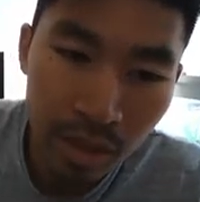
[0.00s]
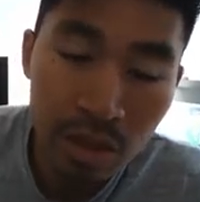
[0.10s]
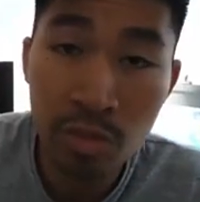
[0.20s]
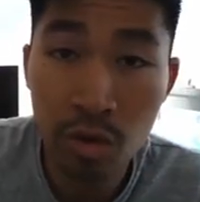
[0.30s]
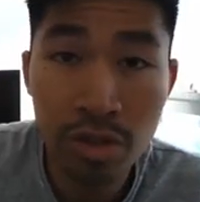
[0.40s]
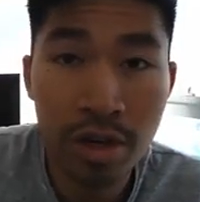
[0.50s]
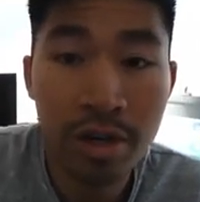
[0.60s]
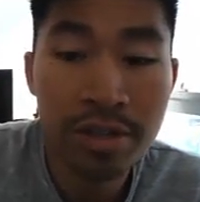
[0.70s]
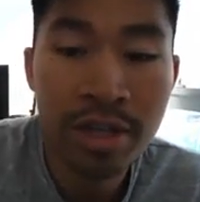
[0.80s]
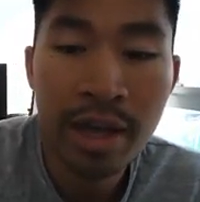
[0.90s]
sports
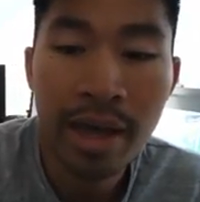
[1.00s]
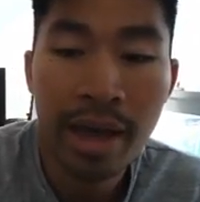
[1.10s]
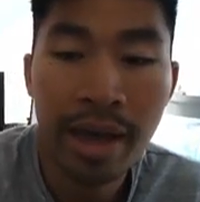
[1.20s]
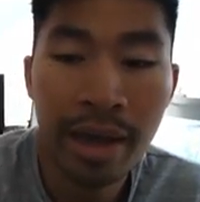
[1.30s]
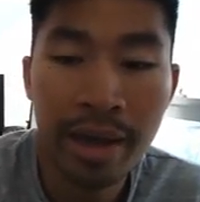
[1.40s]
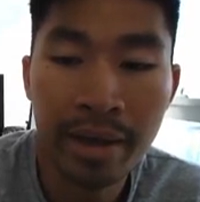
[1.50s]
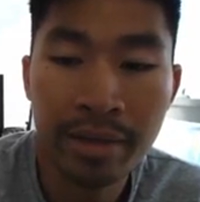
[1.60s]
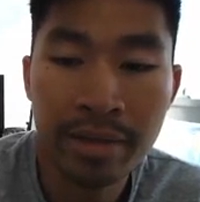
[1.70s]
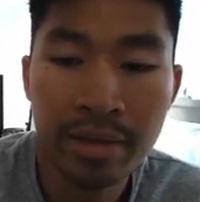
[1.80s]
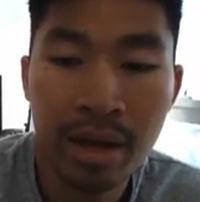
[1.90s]
cars,
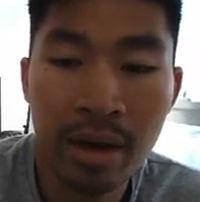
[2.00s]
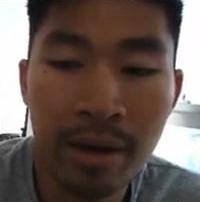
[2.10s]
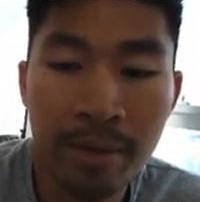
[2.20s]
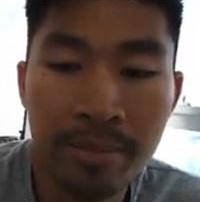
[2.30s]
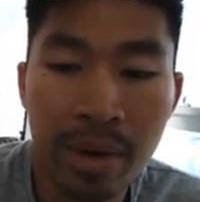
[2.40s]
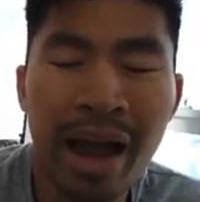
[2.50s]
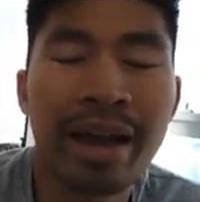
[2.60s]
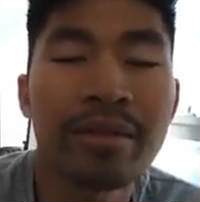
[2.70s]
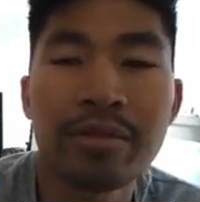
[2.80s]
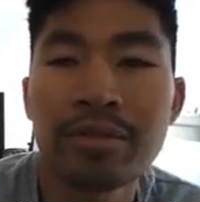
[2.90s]
and
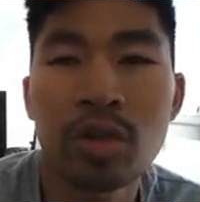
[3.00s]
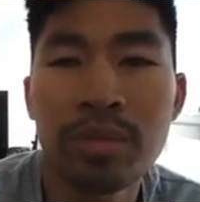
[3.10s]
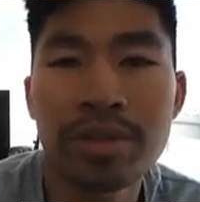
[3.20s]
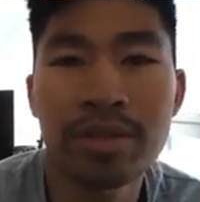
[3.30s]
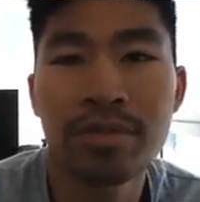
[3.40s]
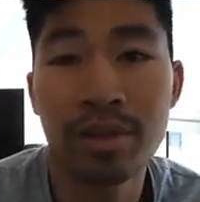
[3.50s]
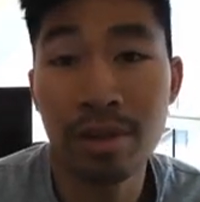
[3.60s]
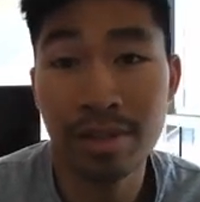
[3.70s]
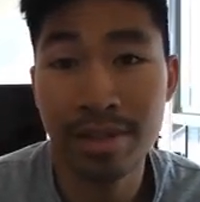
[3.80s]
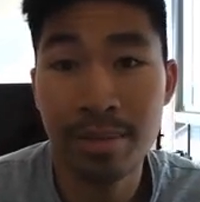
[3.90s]
I told myself for the
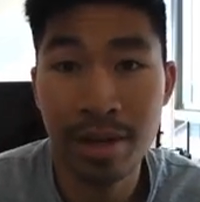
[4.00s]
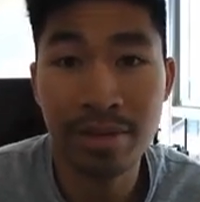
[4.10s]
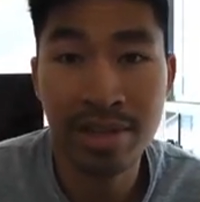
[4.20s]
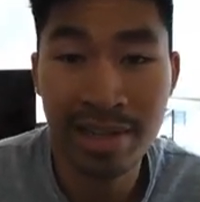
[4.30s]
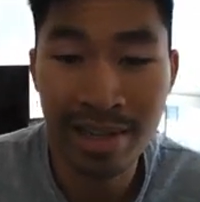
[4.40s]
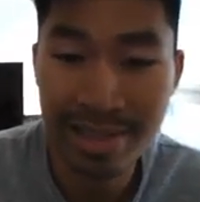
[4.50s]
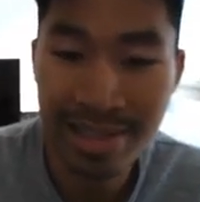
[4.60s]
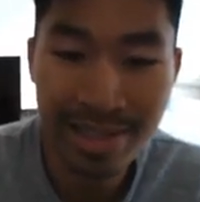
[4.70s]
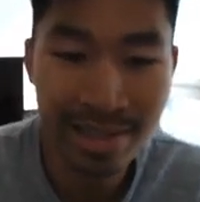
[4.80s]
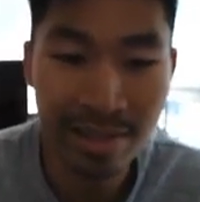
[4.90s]
longest time that I was gonna get a
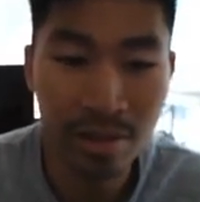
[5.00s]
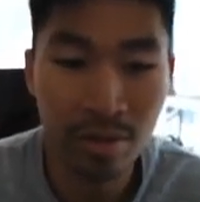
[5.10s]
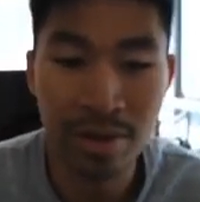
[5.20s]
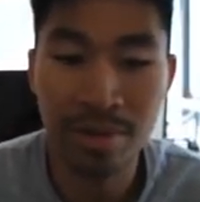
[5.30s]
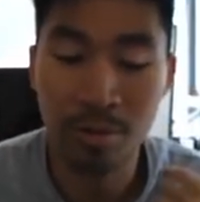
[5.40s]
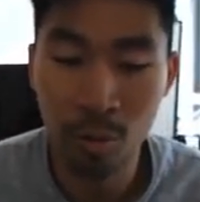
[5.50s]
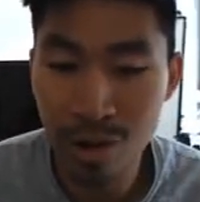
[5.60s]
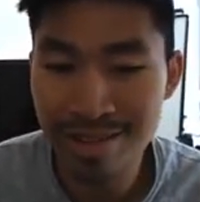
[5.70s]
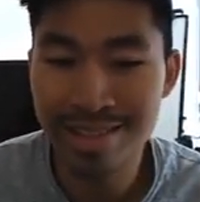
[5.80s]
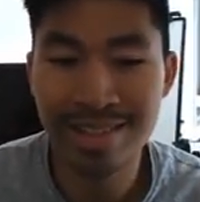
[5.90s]
C63, but
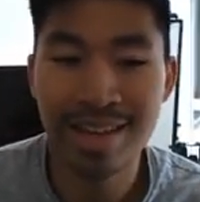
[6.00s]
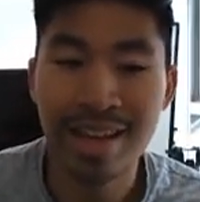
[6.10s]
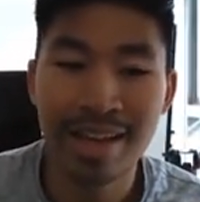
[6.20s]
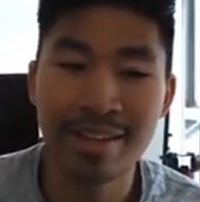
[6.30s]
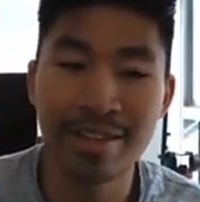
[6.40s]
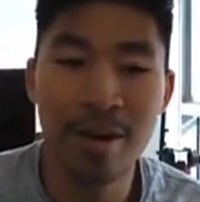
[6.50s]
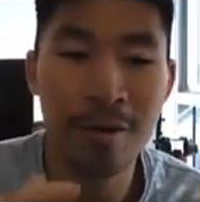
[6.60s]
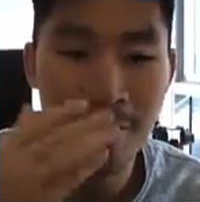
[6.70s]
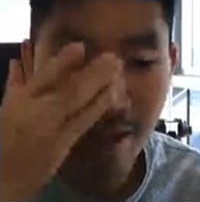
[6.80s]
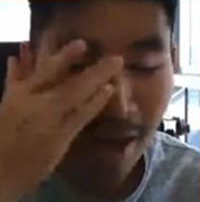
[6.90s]
once
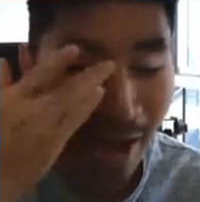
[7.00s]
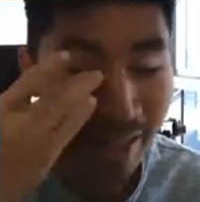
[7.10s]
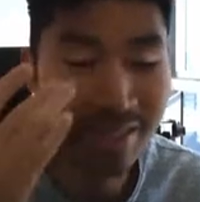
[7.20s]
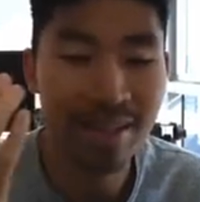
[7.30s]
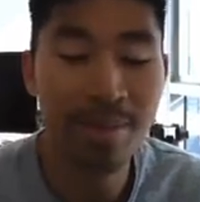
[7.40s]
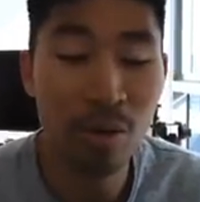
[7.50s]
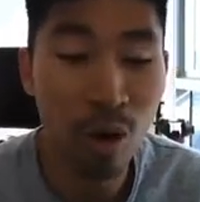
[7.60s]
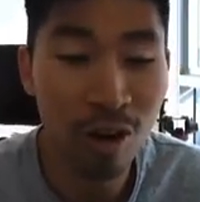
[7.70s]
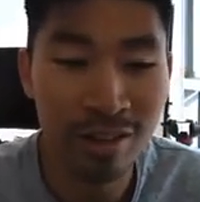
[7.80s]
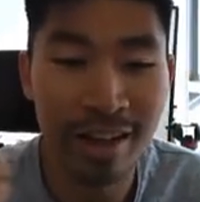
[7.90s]
I had to get my
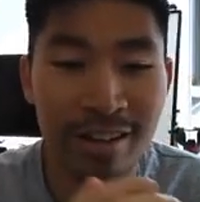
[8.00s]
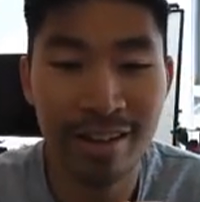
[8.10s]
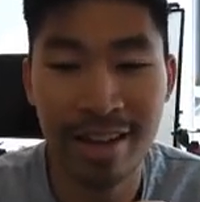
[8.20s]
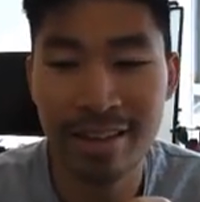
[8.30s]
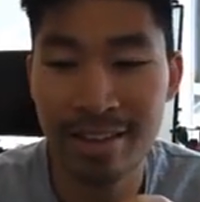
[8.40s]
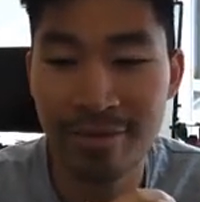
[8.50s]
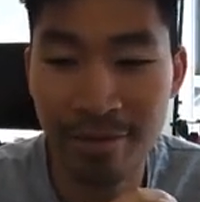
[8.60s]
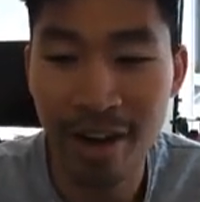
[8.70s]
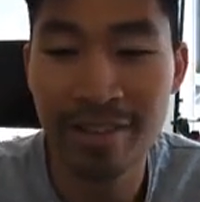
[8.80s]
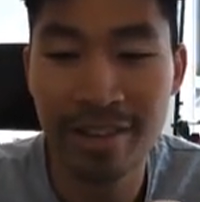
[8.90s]
wallet out and then
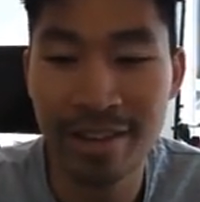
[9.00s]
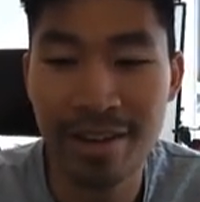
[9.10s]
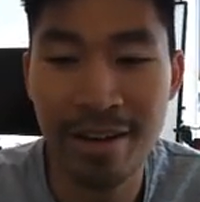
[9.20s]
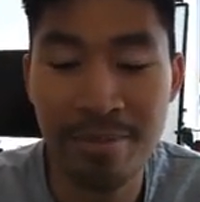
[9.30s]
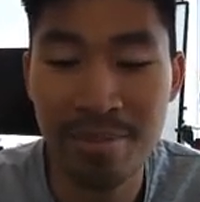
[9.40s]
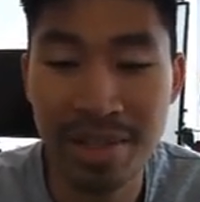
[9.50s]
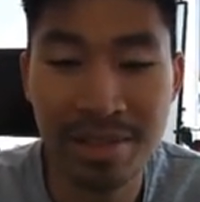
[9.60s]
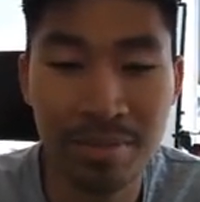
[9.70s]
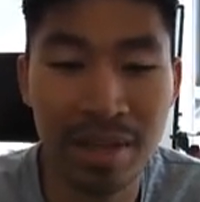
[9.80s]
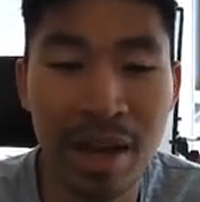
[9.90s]
finally pick
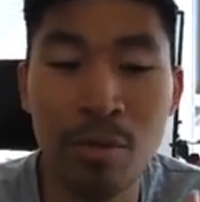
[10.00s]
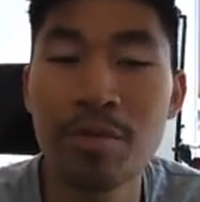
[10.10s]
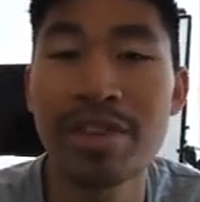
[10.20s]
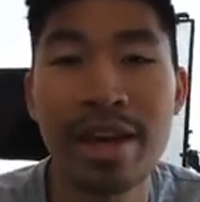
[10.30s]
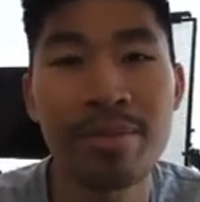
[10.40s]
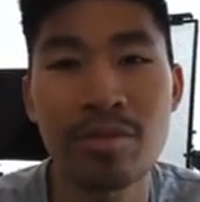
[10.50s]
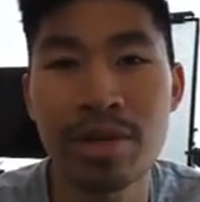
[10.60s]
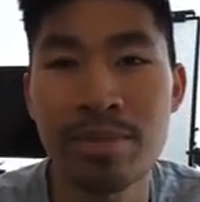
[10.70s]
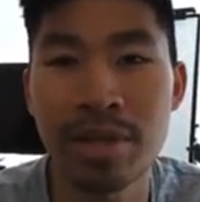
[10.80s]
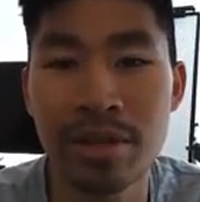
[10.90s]
something, I went with the
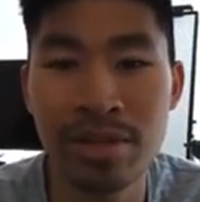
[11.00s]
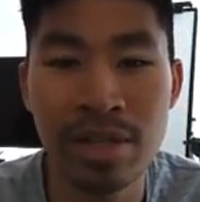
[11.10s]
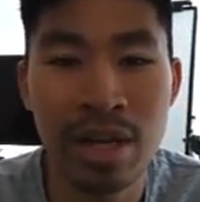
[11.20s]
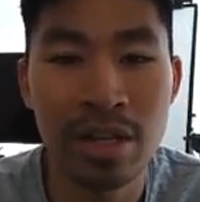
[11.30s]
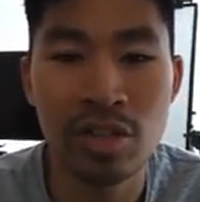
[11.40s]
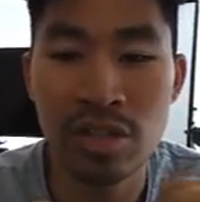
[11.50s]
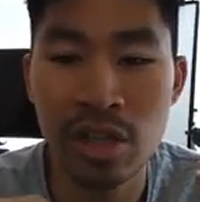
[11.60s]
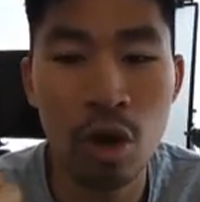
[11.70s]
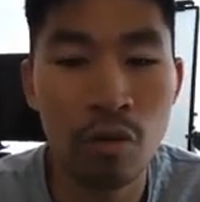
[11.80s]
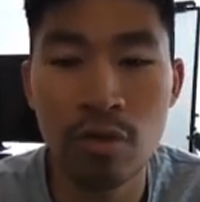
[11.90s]
M3 because just the
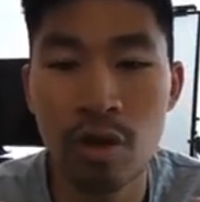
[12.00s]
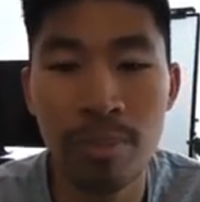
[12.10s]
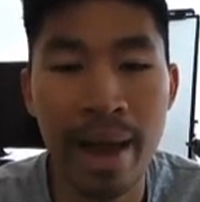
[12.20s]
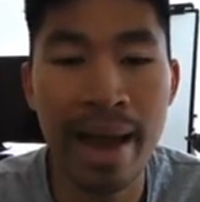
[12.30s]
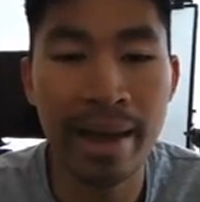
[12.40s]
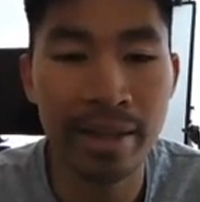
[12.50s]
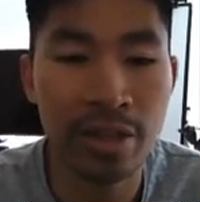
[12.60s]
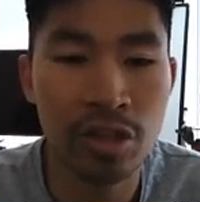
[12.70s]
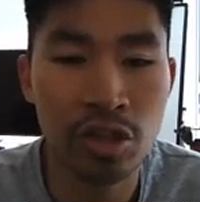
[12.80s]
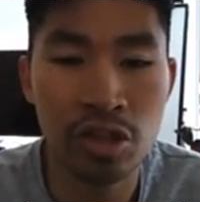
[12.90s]
overall
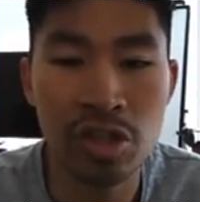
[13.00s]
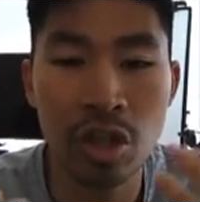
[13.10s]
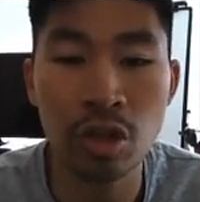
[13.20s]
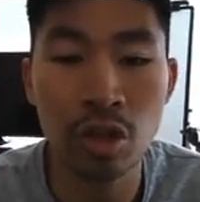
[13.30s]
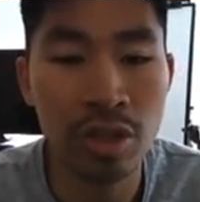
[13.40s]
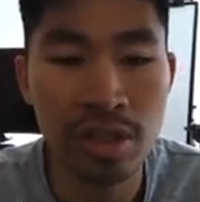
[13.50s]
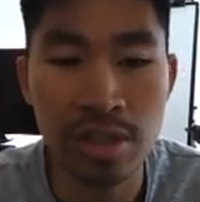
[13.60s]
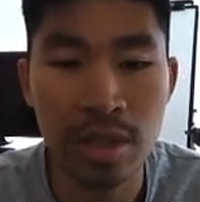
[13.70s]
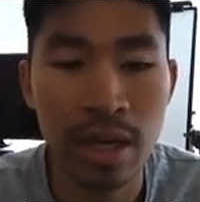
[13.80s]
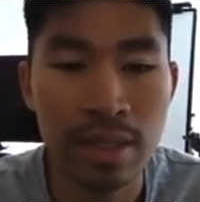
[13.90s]
package, just the
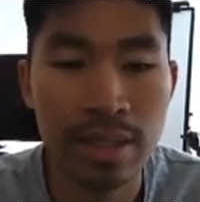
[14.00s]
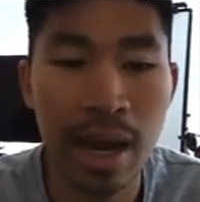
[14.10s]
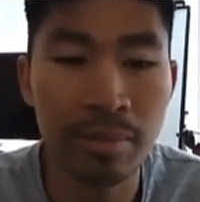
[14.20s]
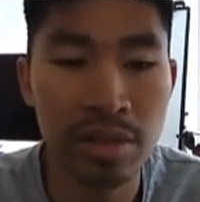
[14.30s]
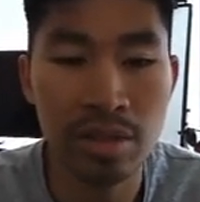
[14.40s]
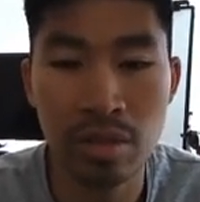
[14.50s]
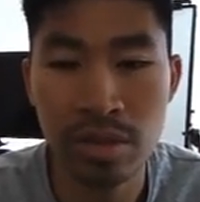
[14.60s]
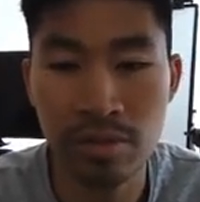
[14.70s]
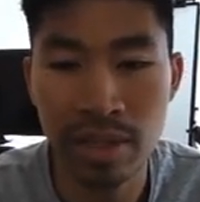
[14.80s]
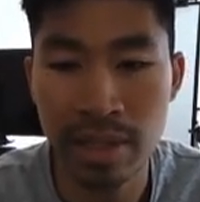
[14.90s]
looks, timeless
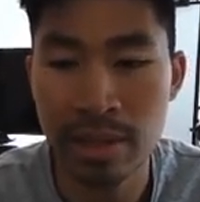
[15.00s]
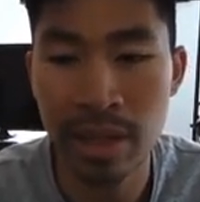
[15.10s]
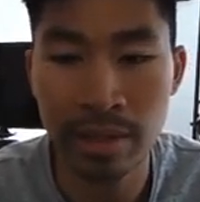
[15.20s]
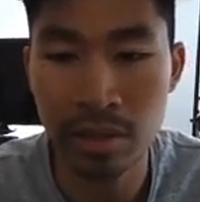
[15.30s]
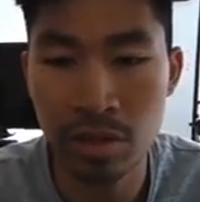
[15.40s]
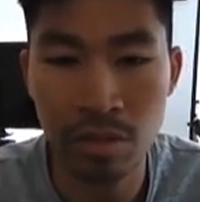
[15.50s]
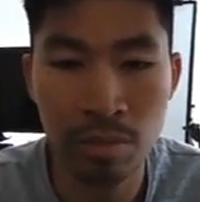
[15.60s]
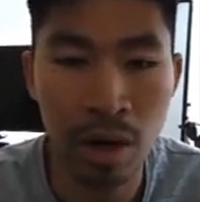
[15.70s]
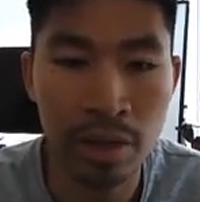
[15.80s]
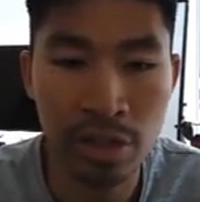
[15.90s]
looks of the E92
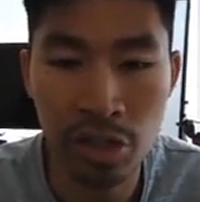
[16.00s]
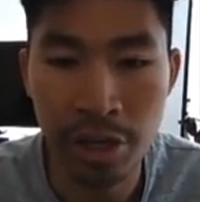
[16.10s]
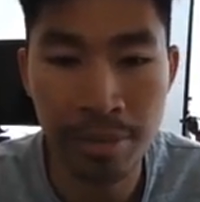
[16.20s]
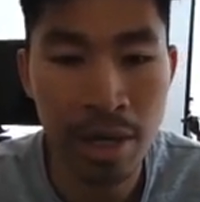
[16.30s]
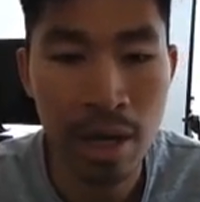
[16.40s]
body shape.